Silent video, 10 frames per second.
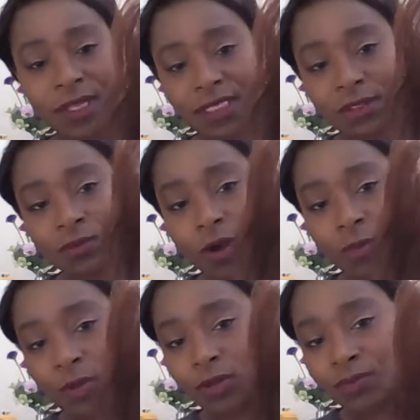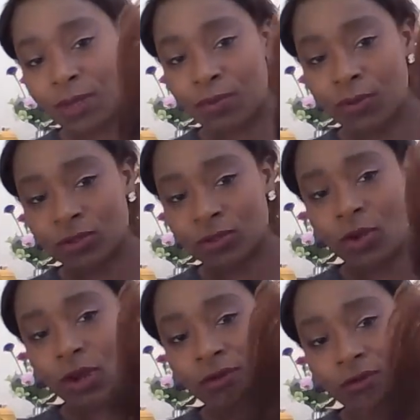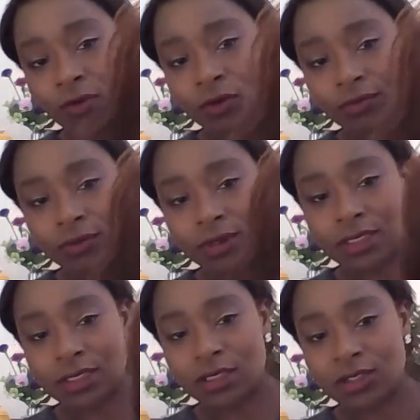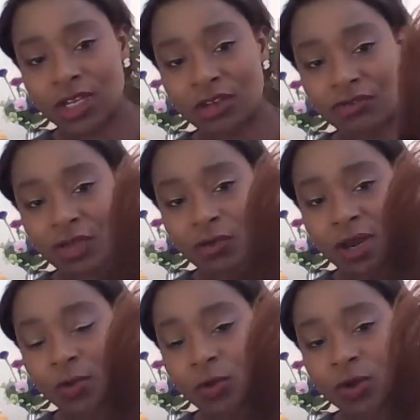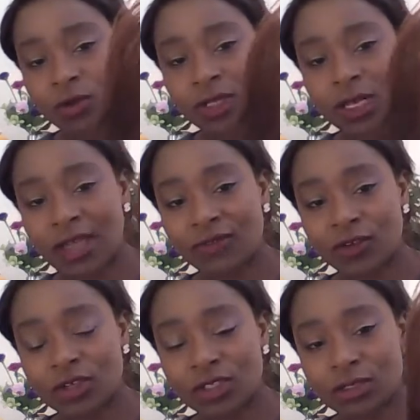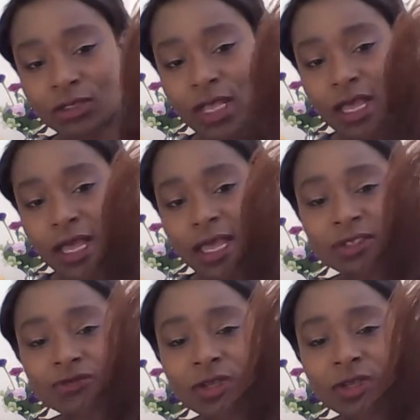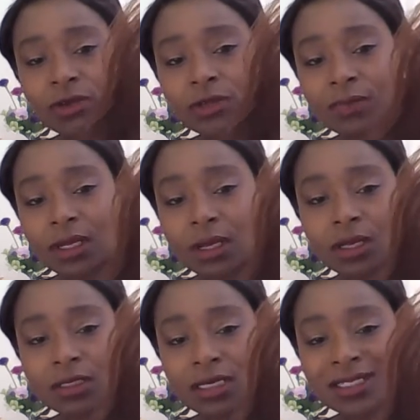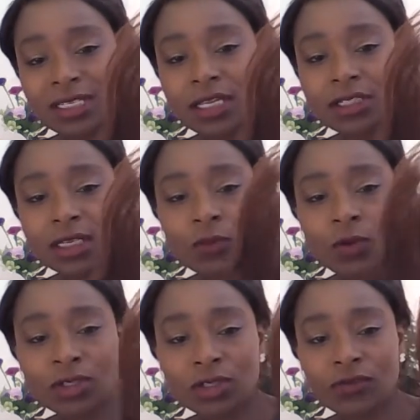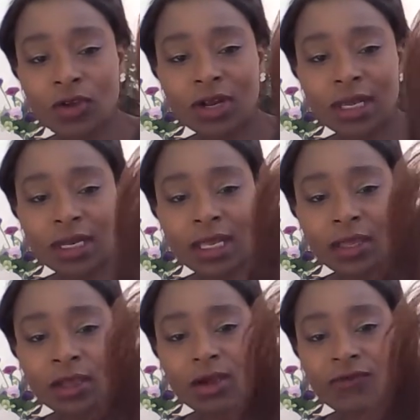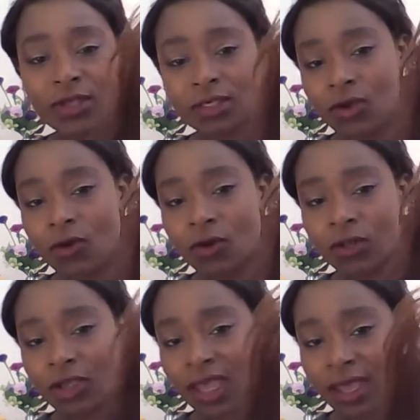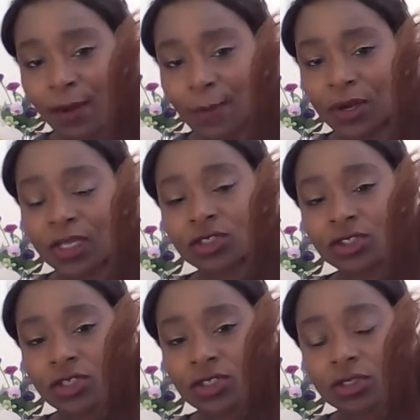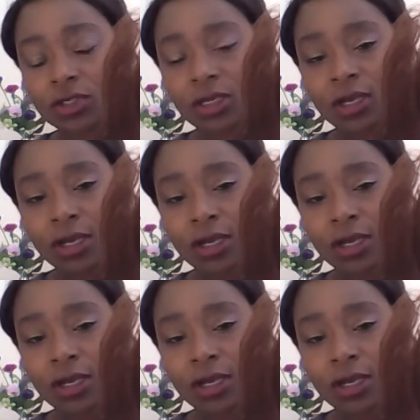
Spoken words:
This is what most people do go for. This is generally what I would call the light version. It's really good because essentially once you've gone in, it covers all your hair, but it doesn't